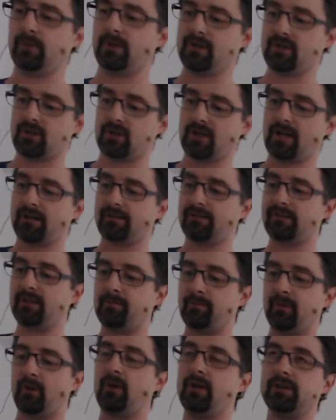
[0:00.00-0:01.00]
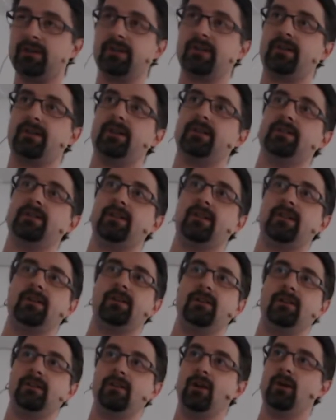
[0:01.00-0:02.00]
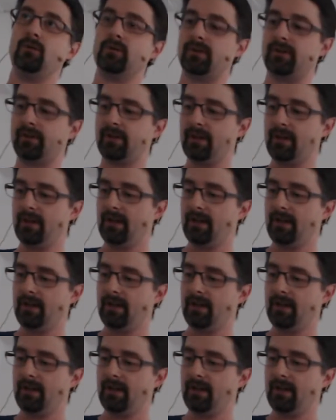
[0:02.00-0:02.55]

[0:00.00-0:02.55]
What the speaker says: which gets deployed in the lower